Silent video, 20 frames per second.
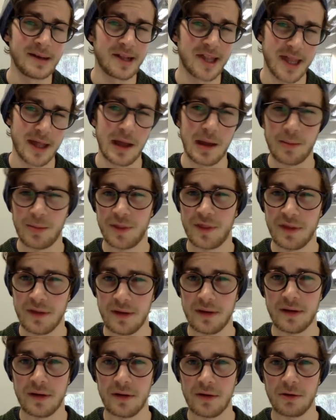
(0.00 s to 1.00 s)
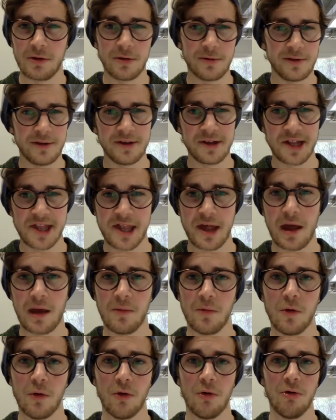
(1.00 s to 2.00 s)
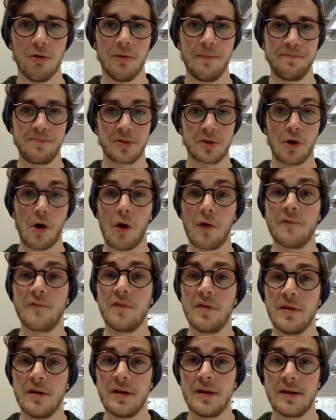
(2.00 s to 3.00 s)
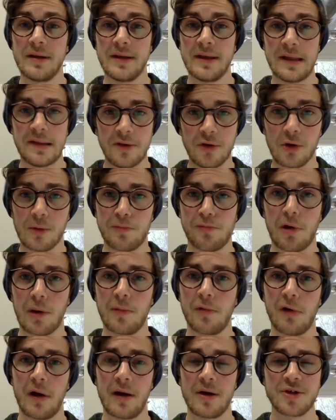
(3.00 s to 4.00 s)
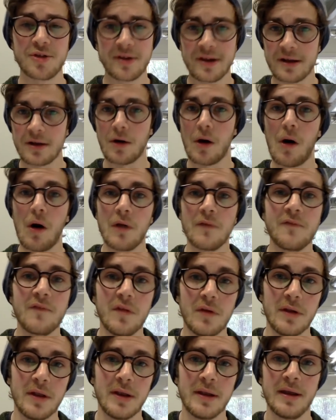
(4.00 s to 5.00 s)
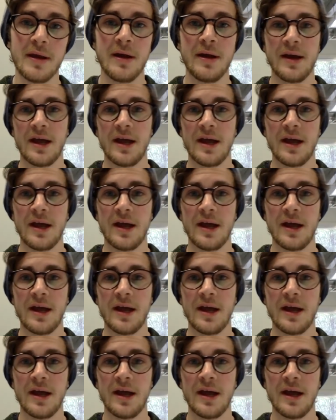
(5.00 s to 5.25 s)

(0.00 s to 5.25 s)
exam theatre or the exam hall confident in your preparation and confident